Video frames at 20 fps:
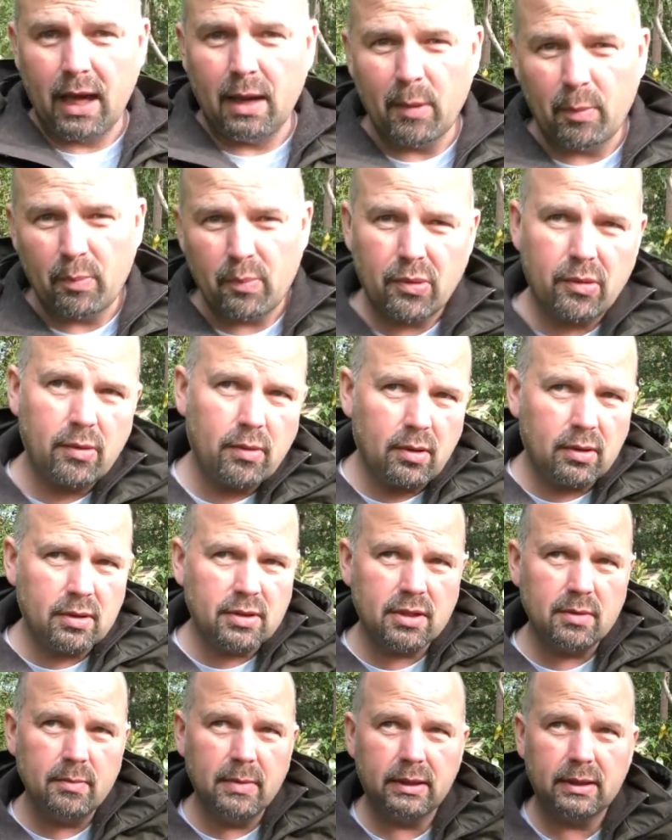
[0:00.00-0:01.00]
I'm
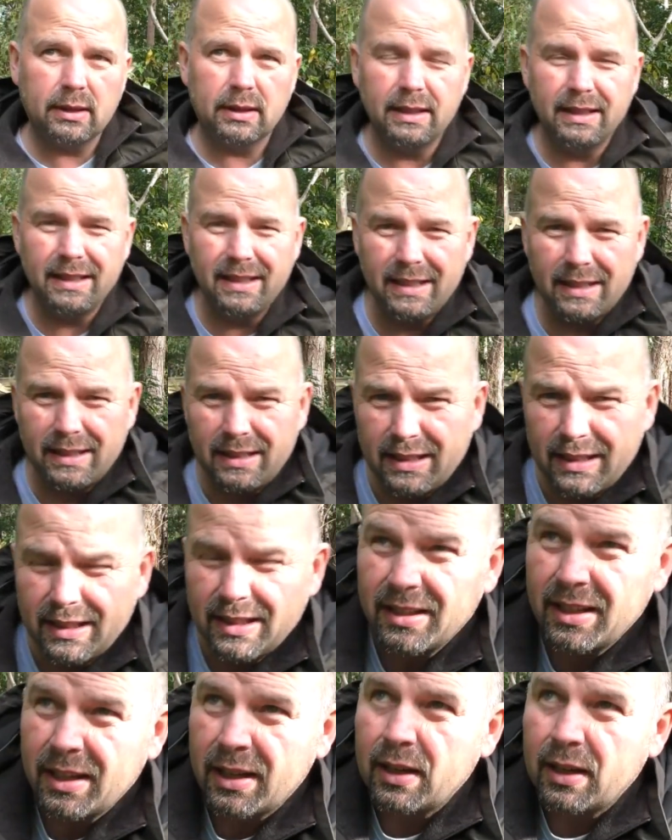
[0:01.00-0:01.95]
approximately,